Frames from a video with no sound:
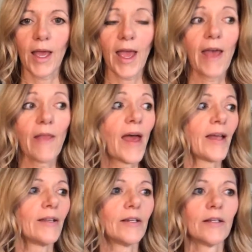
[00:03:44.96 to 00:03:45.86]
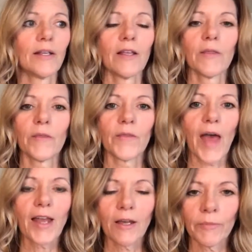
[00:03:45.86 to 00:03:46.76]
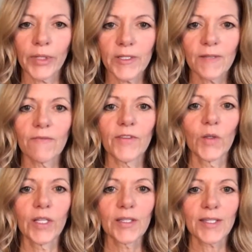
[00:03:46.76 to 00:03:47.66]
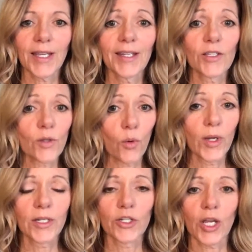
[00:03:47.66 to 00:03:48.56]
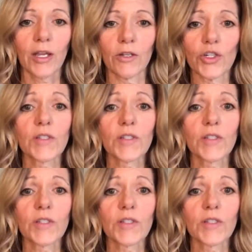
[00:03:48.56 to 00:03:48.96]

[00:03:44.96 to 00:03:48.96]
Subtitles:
and that unpleasant feeling state is going to change.